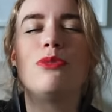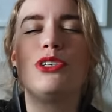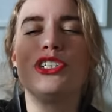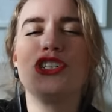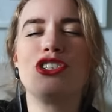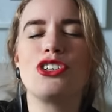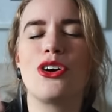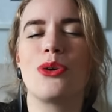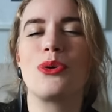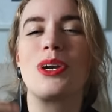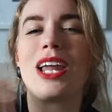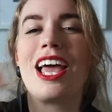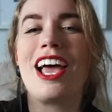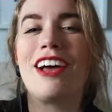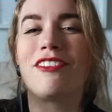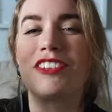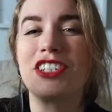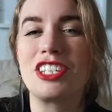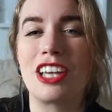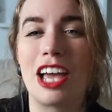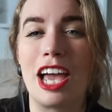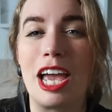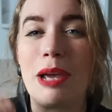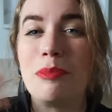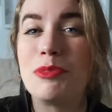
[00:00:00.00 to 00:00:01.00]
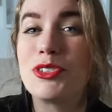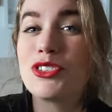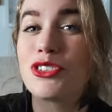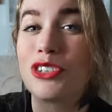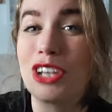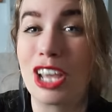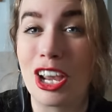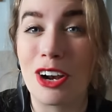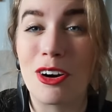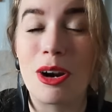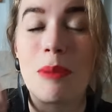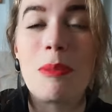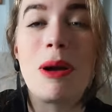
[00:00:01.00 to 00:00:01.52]
We don't have time to
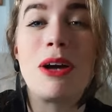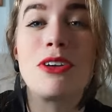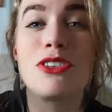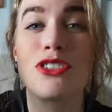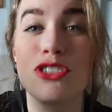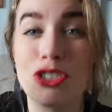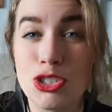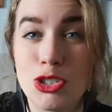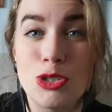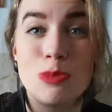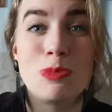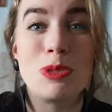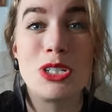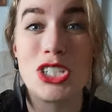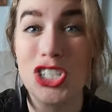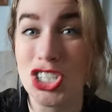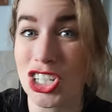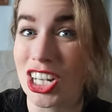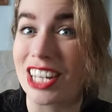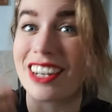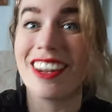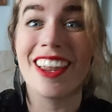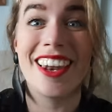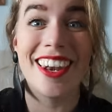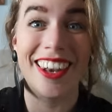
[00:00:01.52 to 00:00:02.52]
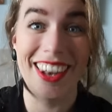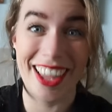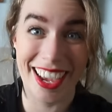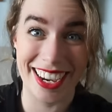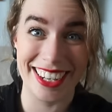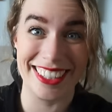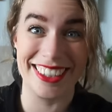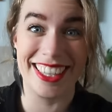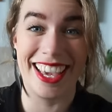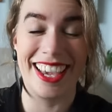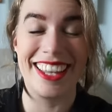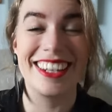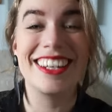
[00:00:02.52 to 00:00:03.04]
care about stupid shit
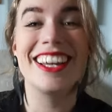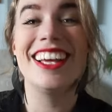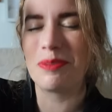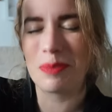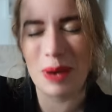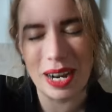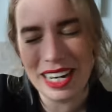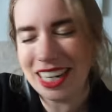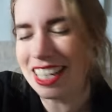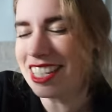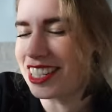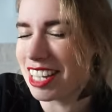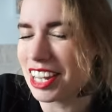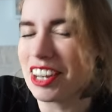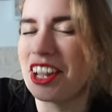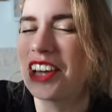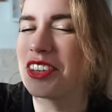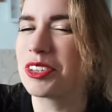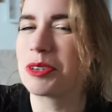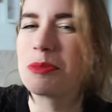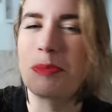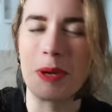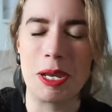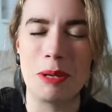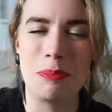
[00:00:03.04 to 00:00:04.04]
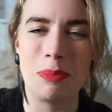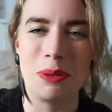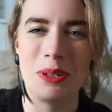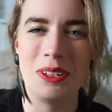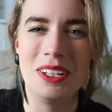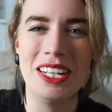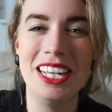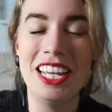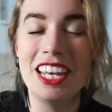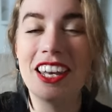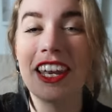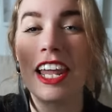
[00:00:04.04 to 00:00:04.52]
like that. When it's on other people.